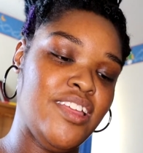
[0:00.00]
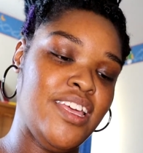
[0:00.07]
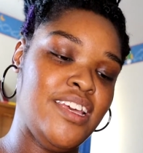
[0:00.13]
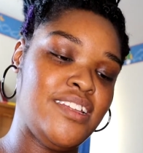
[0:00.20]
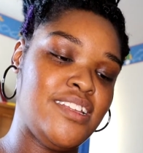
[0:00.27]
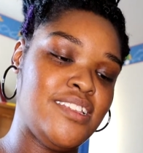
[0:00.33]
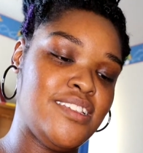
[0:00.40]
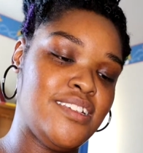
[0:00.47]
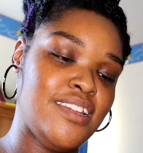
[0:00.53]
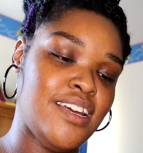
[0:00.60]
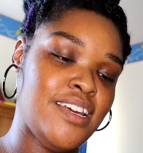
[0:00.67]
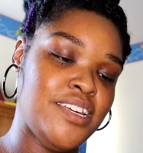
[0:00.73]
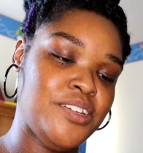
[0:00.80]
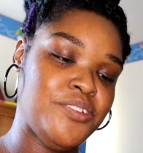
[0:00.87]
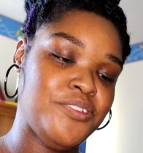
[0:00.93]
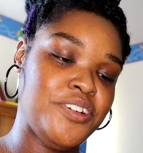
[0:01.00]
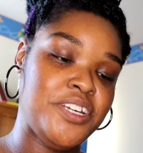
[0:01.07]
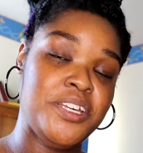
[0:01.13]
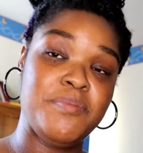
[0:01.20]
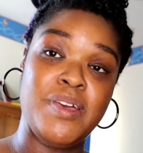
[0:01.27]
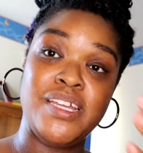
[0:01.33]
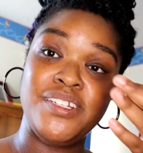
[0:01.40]
And it's an eye
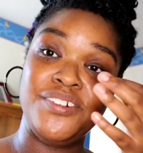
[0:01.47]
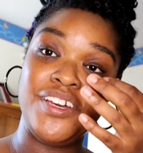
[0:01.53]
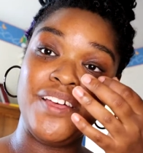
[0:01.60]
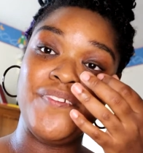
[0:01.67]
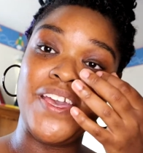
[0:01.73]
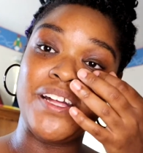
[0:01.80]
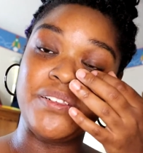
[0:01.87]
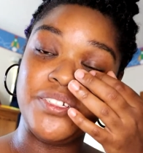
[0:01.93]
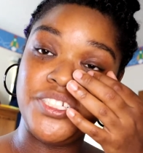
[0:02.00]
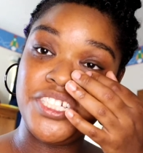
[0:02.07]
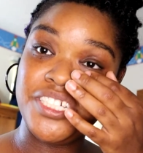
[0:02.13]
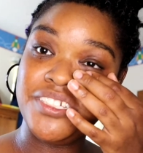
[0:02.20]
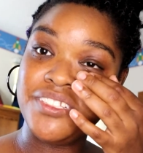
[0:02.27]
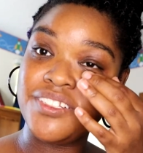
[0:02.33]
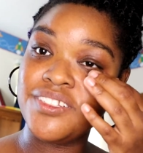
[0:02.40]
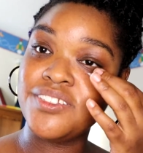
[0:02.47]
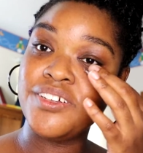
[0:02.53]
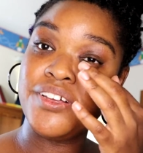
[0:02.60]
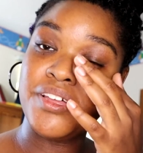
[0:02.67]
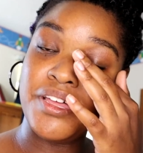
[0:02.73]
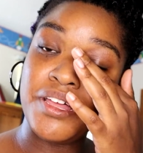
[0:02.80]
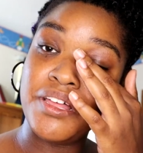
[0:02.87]
cream. I do have allergies,
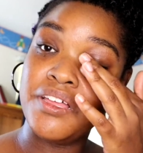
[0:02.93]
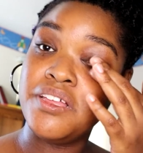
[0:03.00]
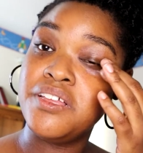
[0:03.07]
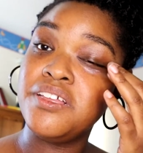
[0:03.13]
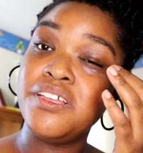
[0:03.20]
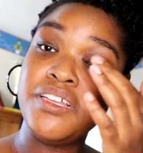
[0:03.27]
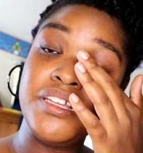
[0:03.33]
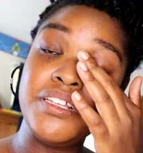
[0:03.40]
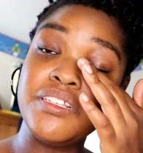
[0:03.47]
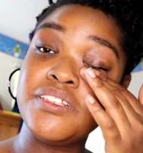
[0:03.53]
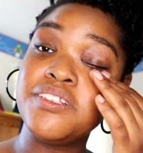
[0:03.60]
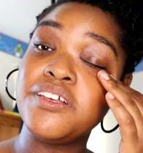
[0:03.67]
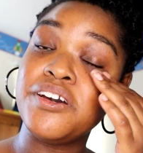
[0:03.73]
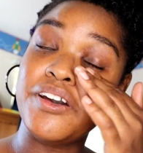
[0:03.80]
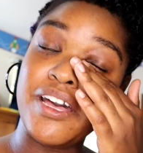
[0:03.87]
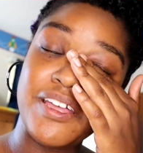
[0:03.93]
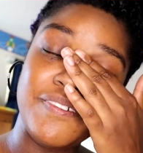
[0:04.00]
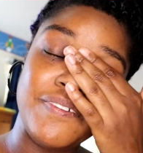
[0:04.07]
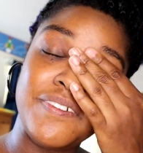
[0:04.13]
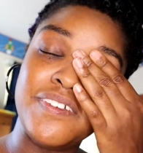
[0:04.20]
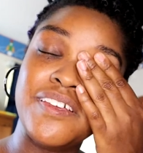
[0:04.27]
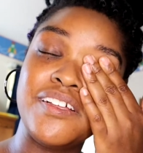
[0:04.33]
so I
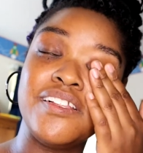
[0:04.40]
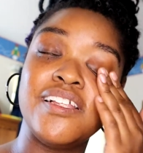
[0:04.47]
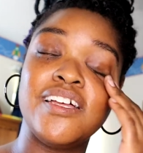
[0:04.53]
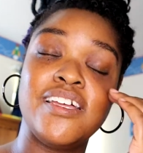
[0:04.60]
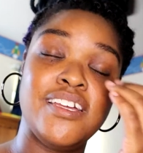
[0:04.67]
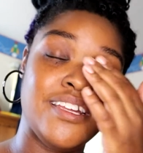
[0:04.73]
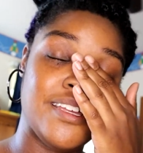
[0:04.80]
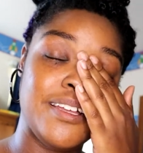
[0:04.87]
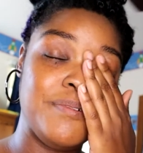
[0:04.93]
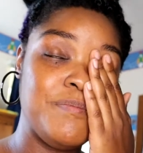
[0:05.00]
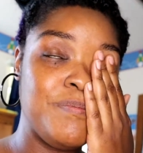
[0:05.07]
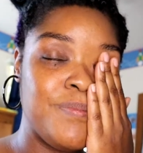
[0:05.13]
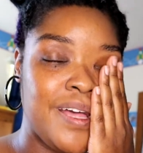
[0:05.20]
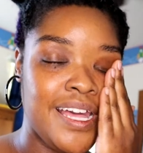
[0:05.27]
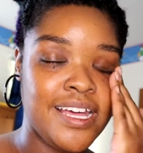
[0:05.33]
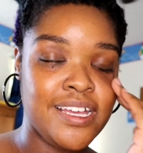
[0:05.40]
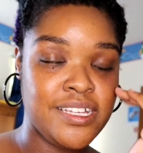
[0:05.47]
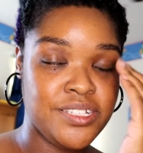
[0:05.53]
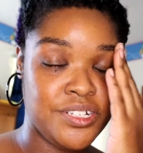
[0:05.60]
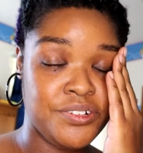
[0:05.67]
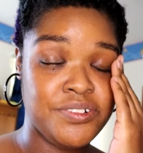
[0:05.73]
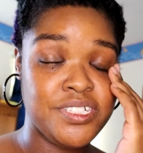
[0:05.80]
feel like my
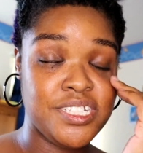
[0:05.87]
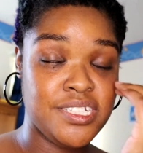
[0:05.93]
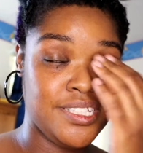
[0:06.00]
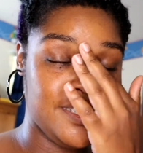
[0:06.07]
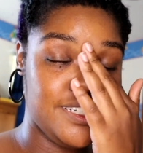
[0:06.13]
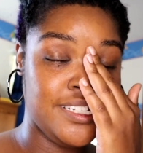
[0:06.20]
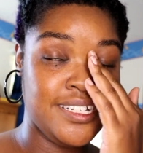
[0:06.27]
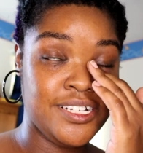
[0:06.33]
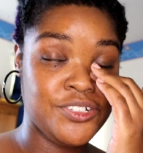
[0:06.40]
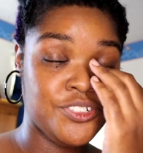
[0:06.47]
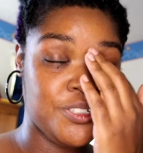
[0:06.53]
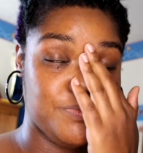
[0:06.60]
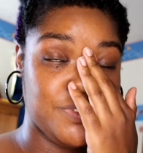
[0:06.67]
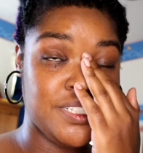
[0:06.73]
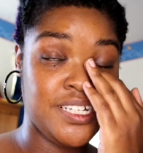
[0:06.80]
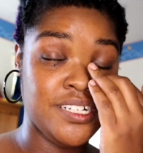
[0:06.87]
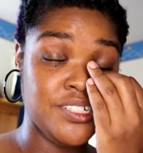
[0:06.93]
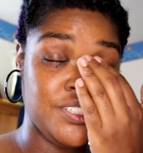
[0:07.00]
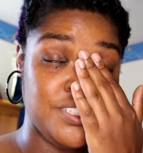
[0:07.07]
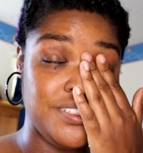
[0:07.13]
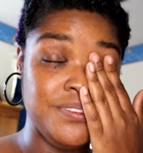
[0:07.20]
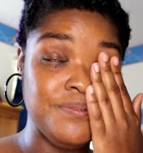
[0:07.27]
eyes always just need an extra
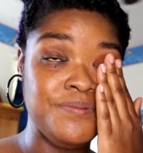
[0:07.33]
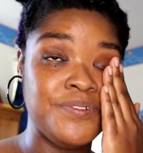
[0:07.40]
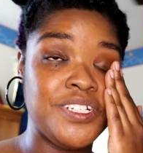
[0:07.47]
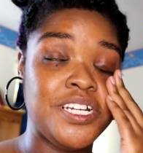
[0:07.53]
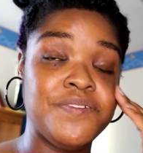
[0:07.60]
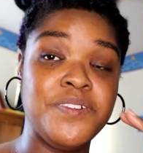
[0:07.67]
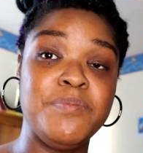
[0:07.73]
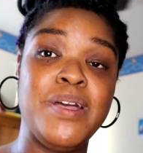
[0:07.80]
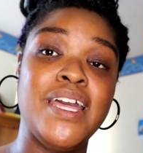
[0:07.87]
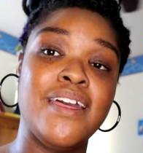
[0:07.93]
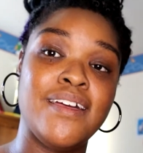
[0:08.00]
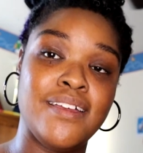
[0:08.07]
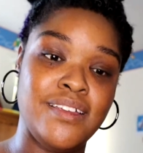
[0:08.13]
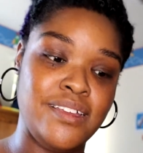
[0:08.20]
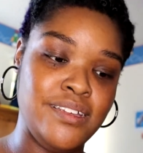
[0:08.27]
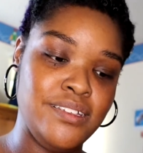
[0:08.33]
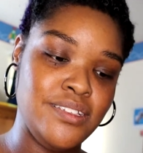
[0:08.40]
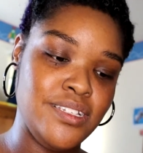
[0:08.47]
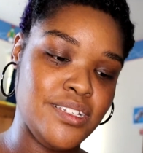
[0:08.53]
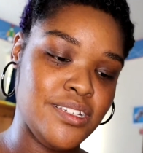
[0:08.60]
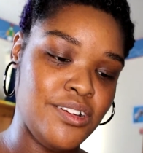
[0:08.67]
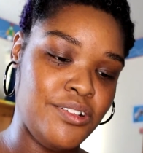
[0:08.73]
protection. Whenever my
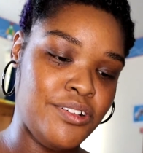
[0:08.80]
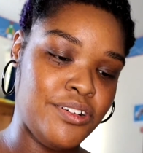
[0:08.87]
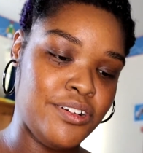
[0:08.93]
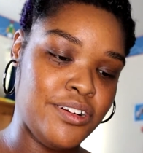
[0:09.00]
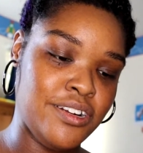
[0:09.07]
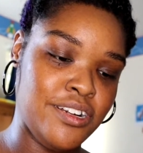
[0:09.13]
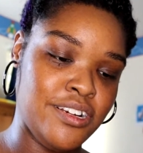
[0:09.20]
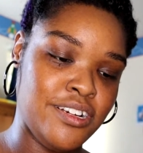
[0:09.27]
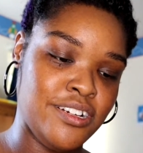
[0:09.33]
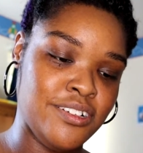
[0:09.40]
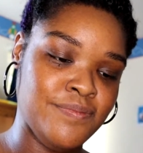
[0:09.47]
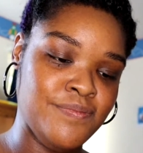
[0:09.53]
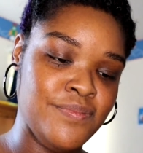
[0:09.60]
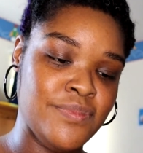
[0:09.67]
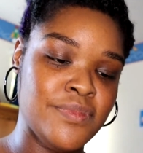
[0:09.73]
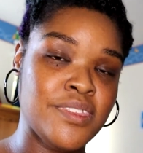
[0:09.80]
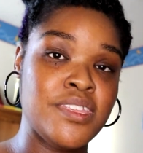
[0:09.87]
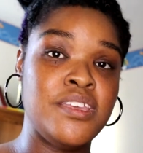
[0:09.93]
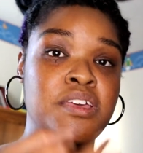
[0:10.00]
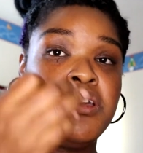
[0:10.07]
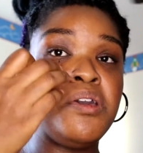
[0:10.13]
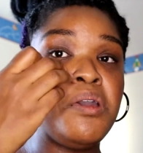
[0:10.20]
eyes are
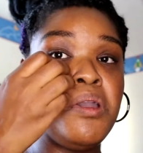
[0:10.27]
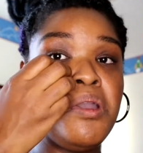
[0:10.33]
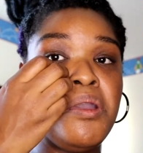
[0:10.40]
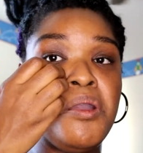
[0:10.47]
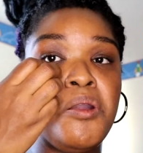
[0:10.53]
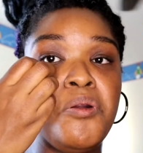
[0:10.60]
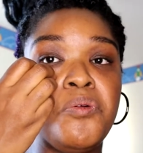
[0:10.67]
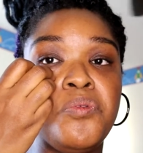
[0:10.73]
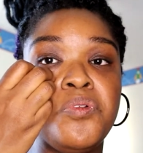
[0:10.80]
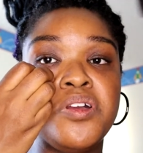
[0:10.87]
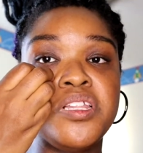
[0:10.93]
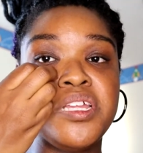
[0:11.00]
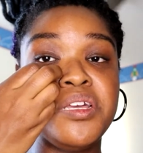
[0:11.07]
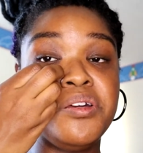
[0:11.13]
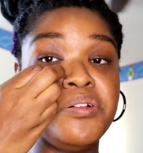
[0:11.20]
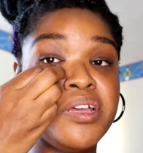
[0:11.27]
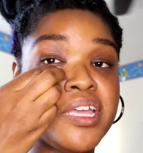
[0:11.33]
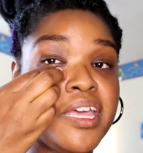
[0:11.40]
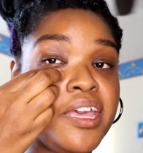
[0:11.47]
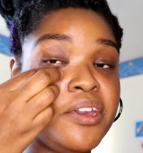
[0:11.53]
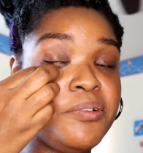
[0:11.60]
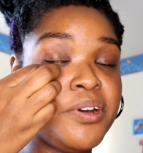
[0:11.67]
really going
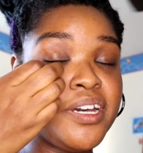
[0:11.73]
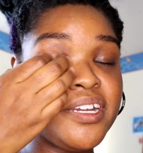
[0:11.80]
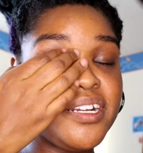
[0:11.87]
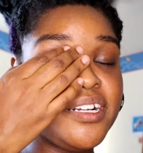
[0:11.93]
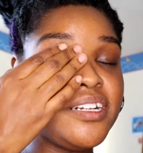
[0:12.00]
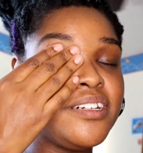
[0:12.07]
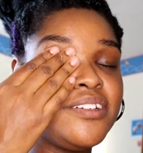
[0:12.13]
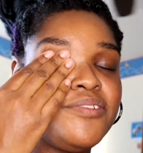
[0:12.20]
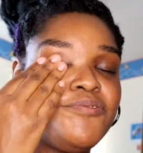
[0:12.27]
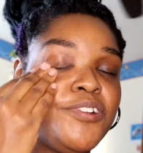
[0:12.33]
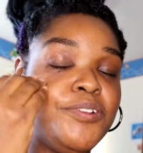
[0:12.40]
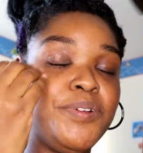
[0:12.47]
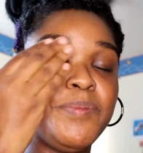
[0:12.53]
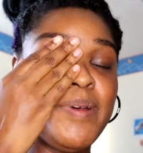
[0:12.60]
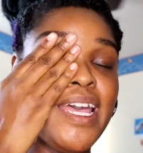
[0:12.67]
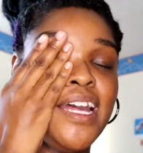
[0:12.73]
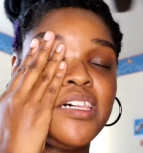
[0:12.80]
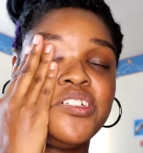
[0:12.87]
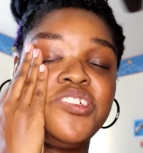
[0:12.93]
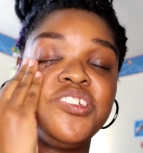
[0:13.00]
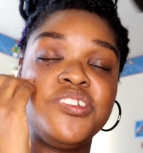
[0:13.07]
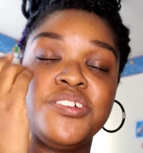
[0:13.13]
haywire, well, when my
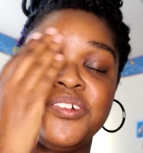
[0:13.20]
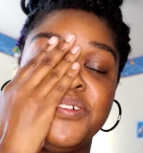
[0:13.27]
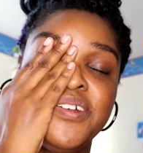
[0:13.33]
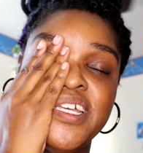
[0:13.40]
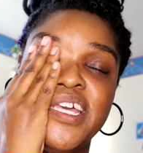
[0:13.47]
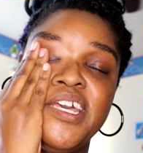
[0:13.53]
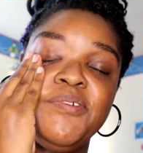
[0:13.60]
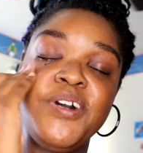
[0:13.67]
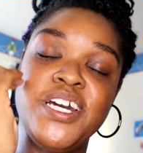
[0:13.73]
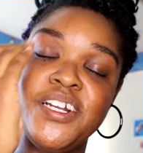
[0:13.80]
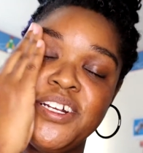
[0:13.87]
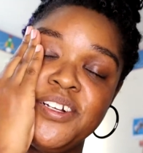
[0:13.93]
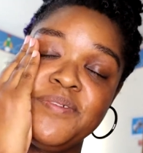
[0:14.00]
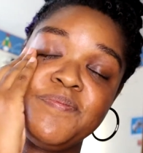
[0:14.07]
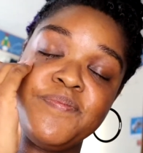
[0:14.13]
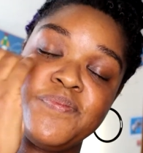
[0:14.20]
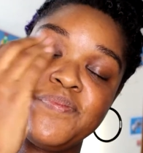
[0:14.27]
allergies are going haywire,